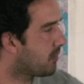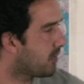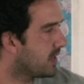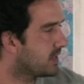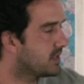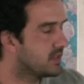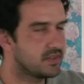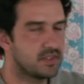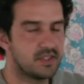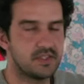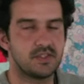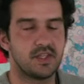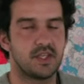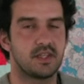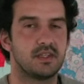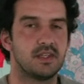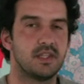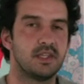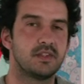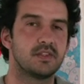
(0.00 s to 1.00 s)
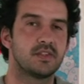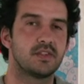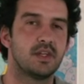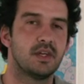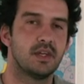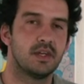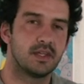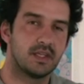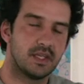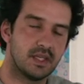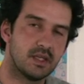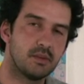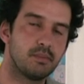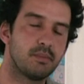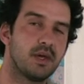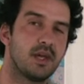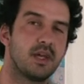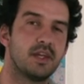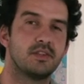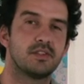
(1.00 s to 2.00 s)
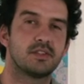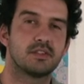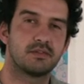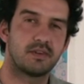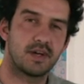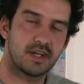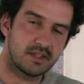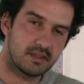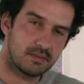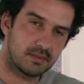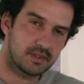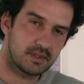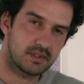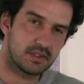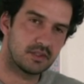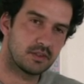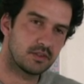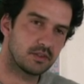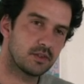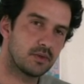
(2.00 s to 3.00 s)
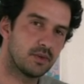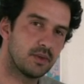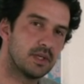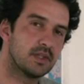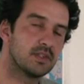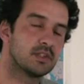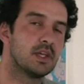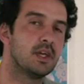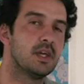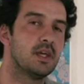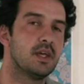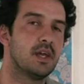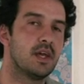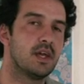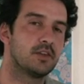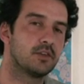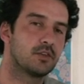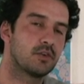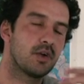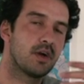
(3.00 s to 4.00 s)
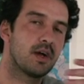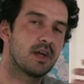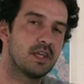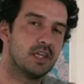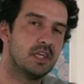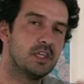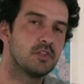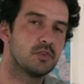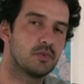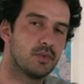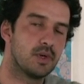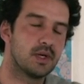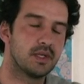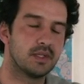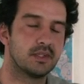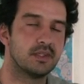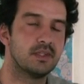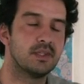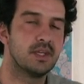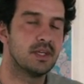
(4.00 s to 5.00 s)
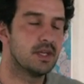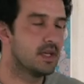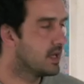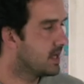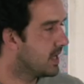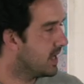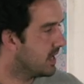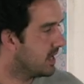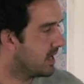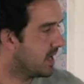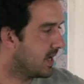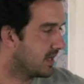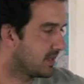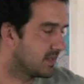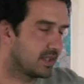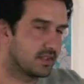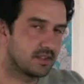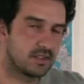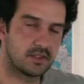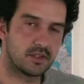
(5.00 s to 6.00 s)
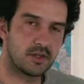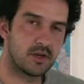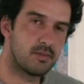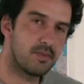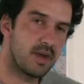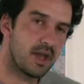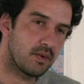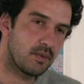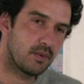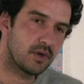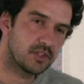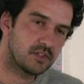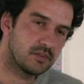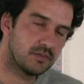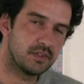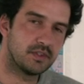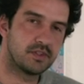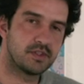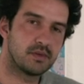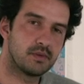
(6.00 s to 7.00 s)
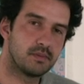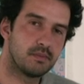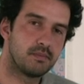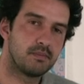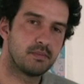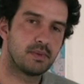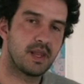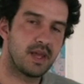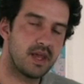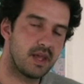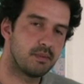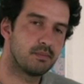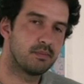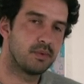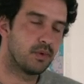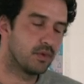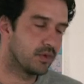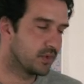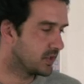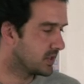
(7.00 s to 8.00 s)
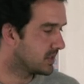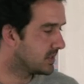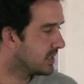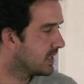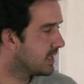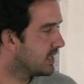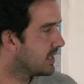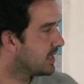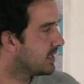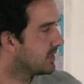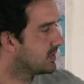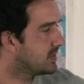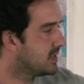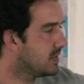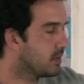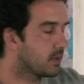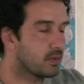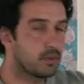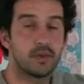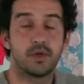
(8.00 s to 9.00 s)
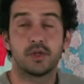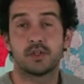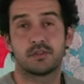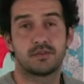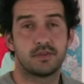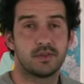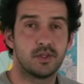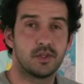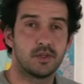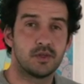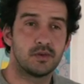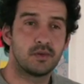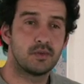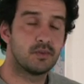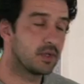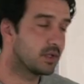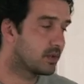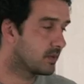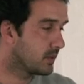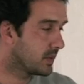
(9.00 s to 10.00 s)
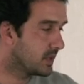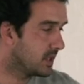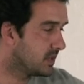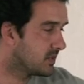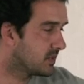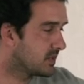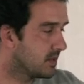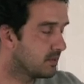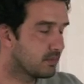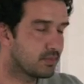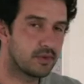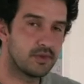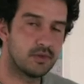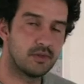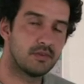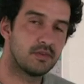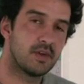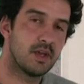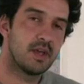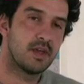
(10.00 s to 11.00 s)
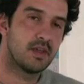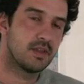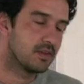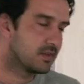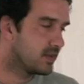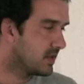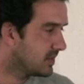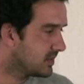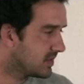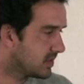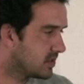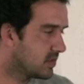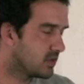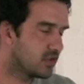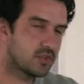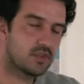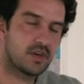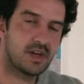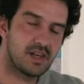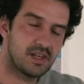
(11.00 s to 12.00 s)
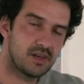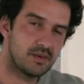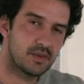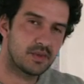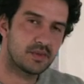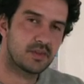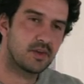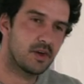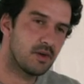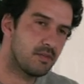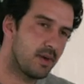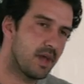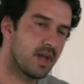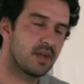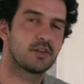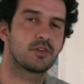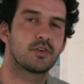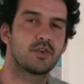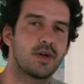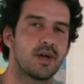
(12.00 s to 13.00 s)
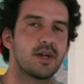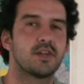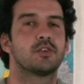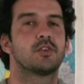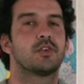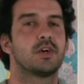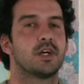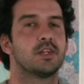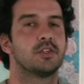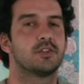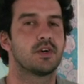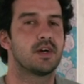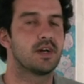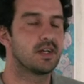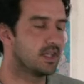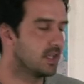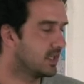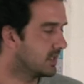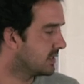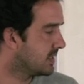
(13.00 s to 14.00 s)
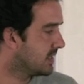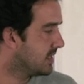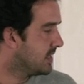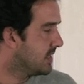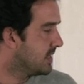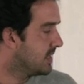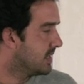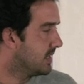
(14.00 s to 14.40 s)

and practice these techniques, get a page, divide them into little squares, and try each one as I did. Go back, watch a video, play, pause it, see what works for you, what needs to improve. The things that you're struggling with, go back, try again.